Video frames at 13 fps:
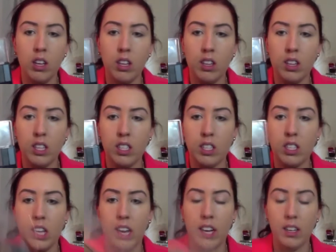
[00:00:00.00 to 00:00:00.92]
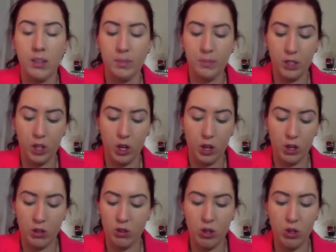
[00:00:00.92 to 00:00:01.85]
this shade. So
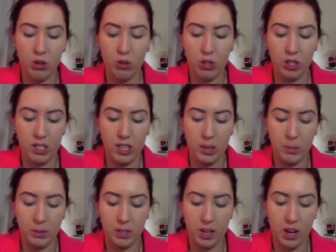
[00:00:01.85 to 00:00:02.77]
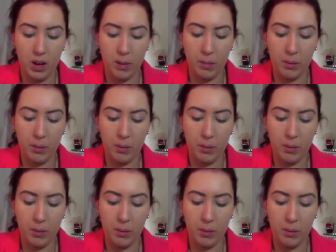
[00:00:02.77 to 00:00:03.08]
2 steps up.